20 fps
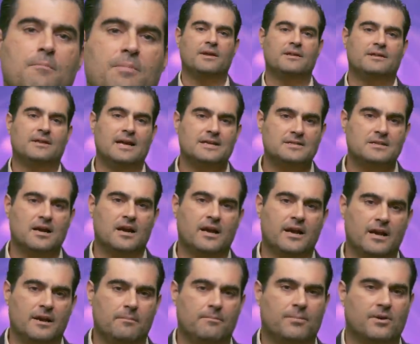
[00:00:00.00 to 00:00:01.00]
but that's
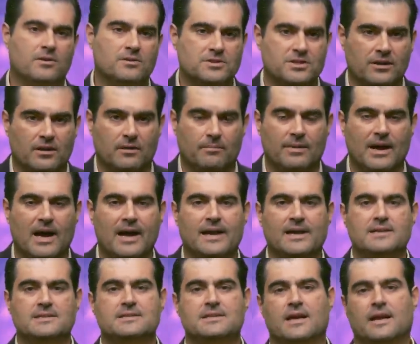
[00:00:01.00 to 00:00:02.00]
a personal
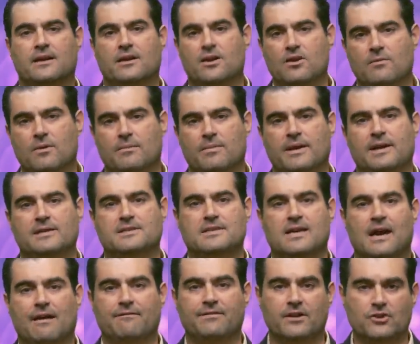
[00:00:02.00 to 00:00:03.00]
bias that human beings
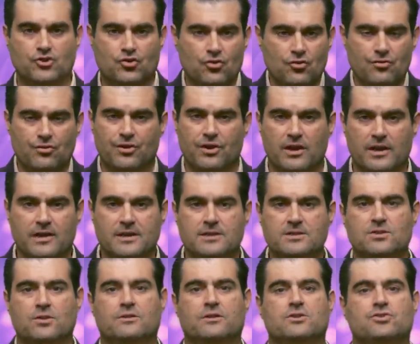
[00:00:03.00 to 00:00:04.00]
have. The truth
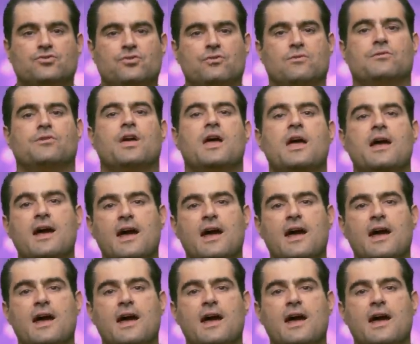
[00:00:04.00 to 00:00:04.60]
is the truth,